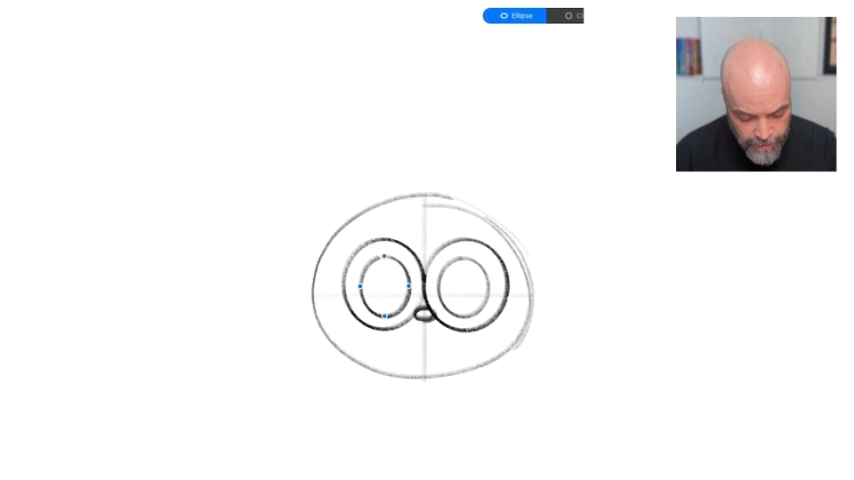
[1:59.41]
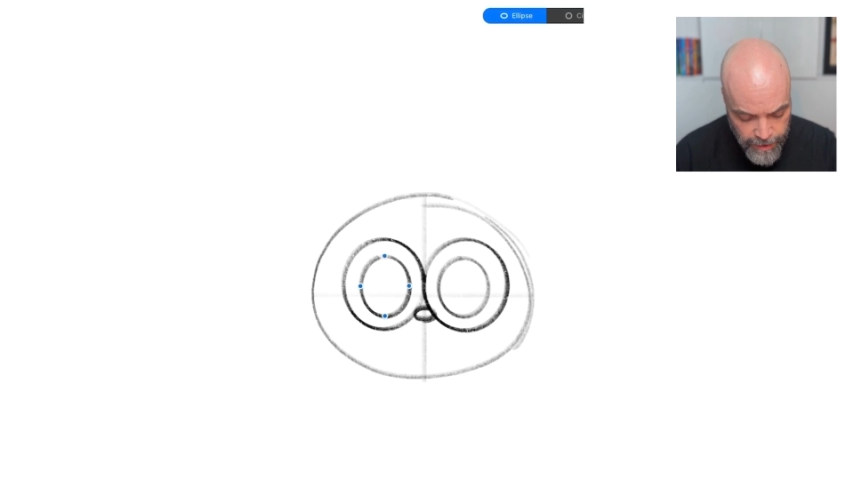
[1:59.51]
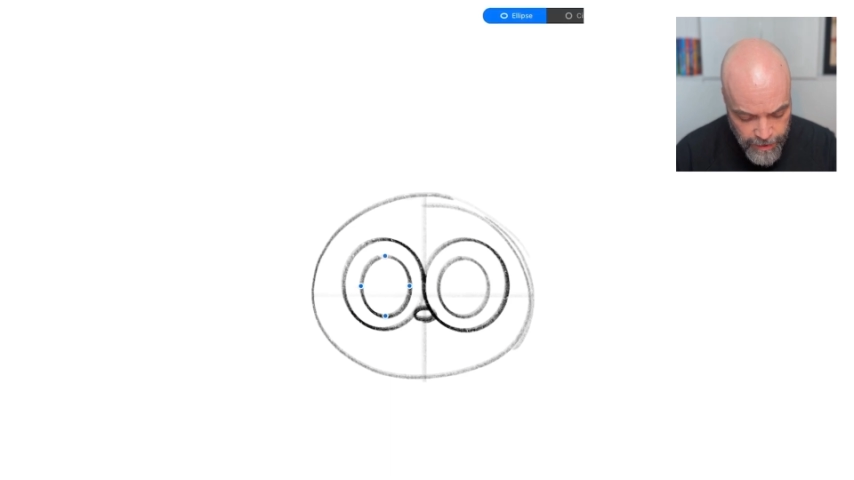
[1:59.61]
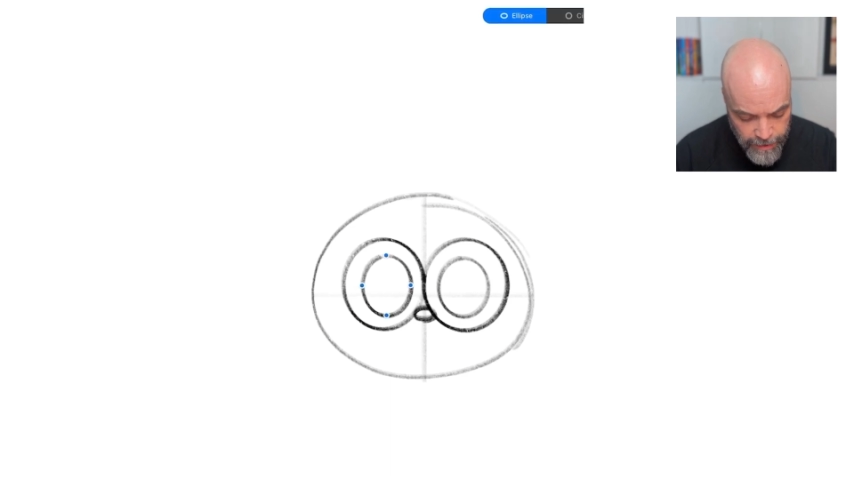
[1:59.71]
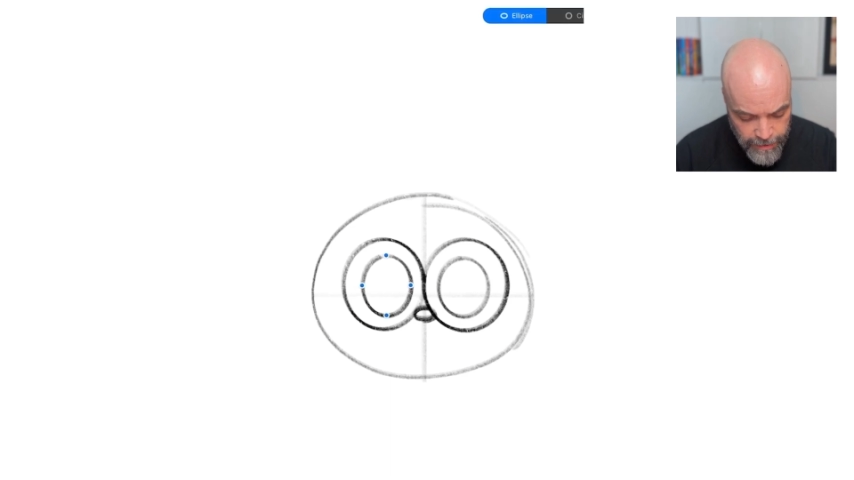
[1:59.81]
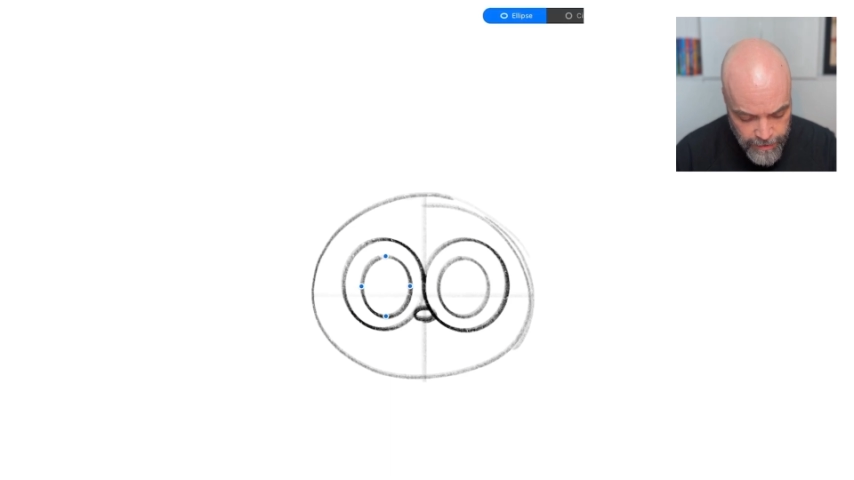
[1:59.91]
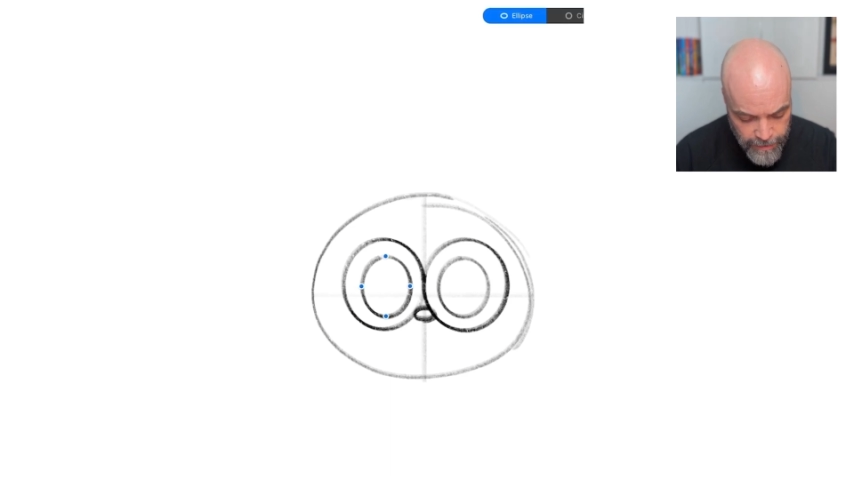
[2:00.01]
bit.